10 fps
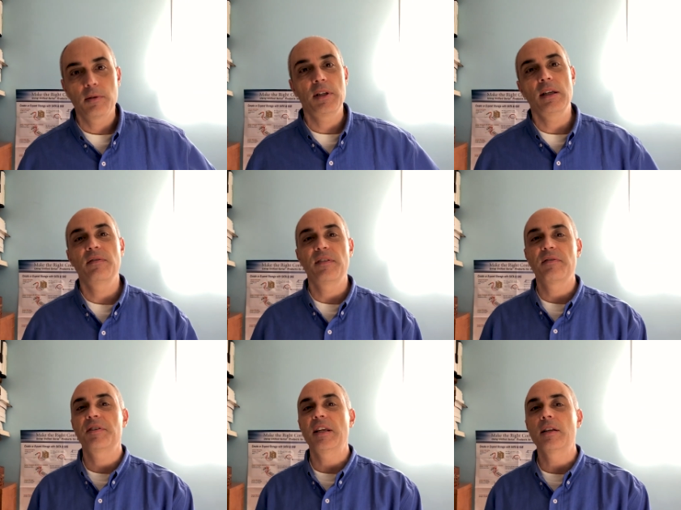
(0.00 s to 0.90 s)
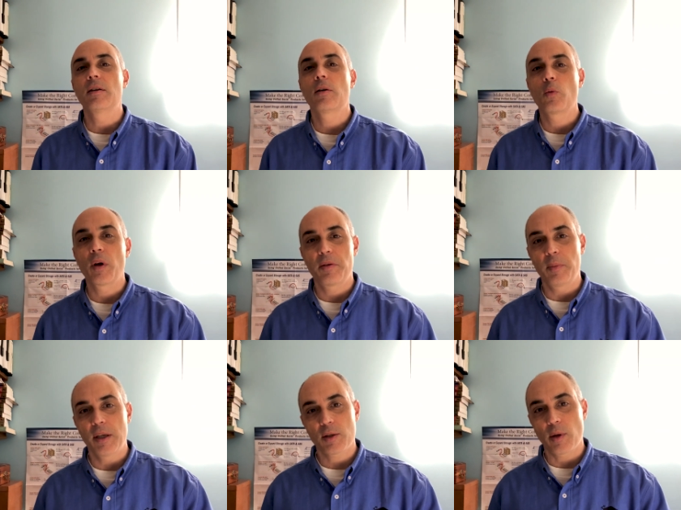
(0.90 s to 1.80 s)
T fifteen with
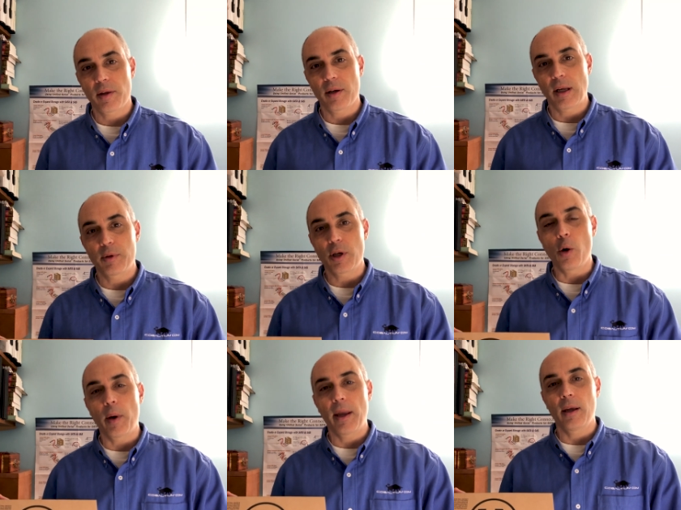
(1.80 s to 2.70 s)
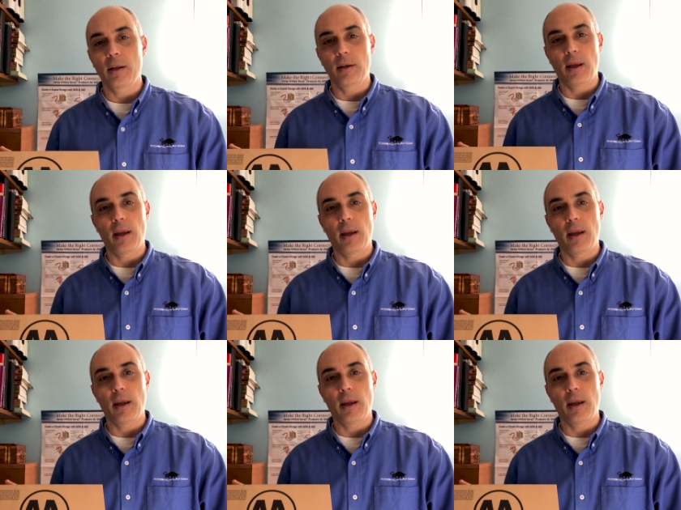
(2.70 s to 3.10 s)
me, so I thought I would go ahead